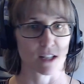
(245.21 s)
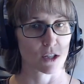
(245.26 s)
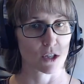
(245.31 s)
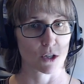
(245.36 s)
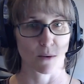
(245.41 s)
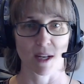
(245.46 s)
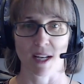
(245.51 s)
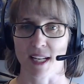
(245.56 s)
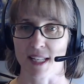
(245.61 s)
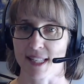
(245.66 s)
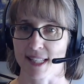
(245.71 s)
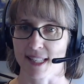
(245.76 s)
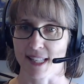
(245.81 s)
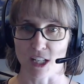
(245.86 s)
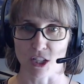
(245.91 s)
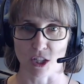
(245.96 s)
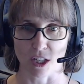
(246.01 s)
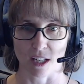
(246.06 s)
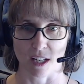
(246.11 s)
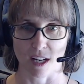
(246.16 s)
doing a
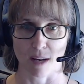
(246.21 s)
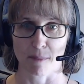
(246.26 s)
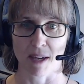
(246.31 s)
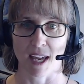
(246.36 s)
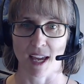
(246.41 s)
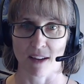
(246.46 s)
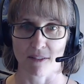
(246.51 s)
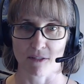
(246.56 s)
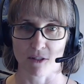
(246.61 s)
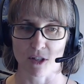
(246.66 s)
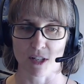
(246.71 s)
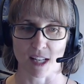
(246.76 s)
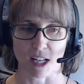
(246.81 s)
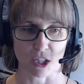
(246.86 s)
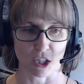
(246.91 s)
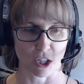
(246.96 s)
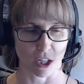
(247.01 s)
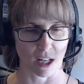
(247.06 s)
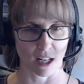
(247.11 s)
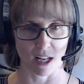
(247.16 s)
session, a behavior
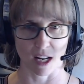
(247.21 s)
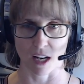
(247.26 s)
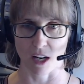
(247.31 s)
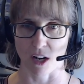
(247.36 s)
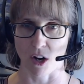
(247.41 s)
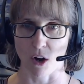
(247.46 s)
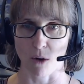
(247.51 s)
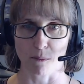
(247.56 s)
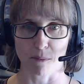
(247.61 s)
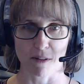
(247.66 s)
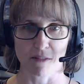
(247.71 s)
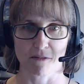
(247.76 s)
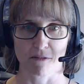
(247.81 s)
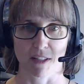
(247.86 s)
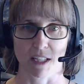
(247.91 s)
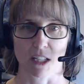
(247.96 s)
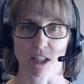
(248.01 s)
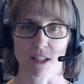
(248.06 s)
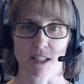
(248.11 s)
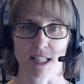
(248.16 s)
session in an open
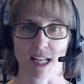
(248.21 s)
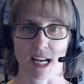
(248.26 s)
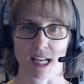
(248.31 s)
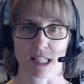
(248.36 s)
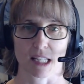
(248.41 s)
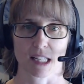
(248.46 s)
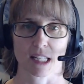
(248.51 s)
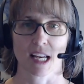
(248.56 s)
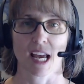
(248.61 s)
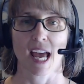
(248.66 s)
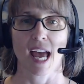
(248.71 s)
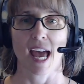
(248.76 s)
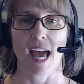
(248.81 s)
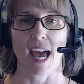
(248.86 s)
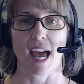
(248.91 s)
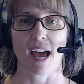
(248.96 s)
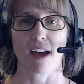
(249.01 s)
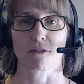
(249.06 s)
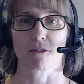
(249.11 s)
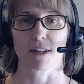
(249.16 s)
field test
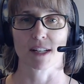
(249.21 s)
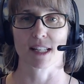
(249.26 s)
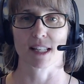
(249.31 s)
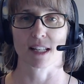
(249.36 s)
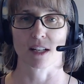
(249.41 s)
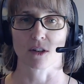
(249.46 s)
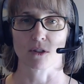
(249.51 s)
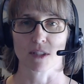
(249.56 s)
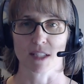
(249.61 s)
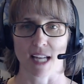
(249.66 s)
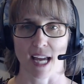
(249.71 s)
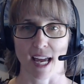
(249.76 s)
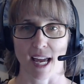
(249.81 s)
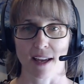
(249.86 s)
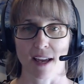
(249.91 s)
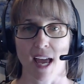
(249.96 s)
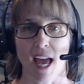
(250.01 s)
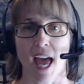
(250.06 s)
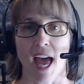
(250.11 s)
every single day.